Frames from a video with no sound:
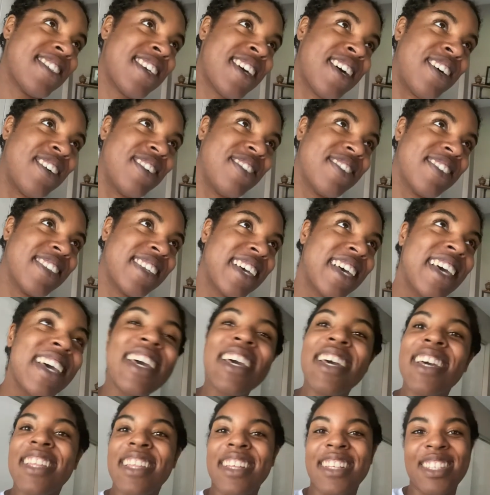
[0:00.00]
So
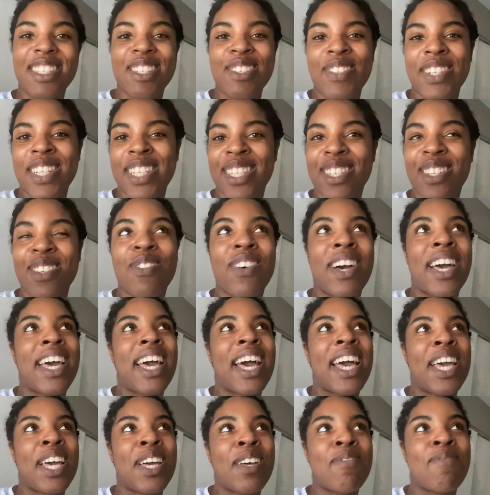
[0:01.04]
that's the reason why
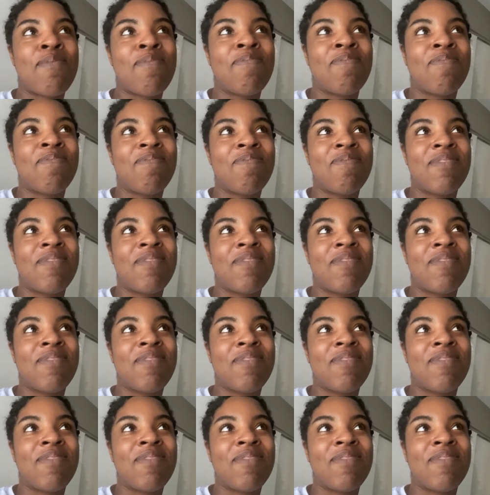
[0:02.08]
I am